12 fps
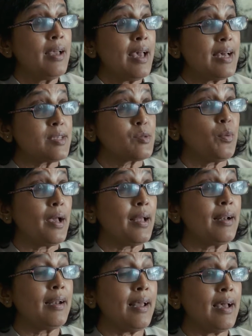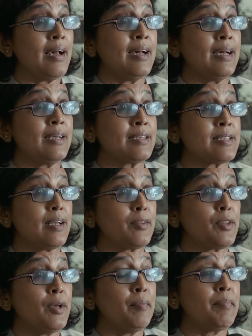as well as
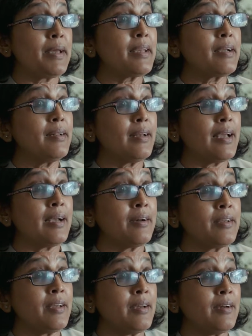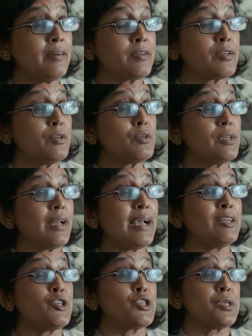the medical area Total
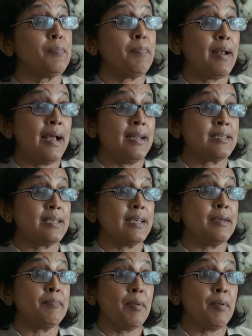Energy Plant in